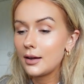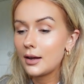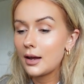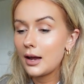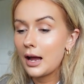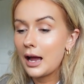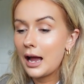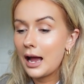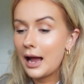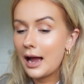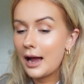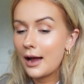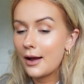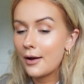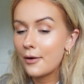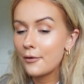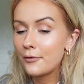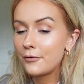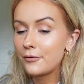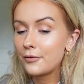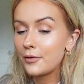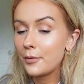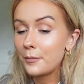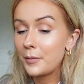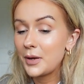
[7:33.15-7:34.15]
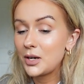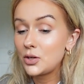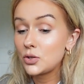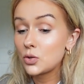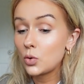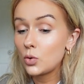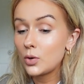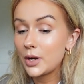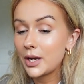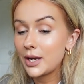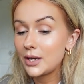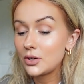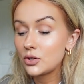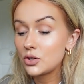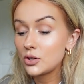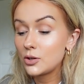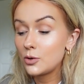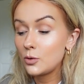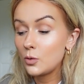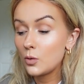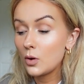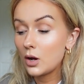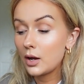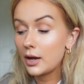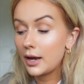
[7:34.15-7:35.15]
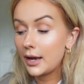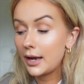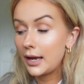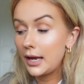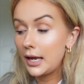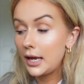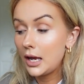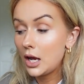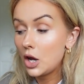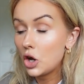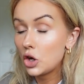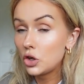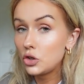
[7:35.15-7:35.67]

have been talking to a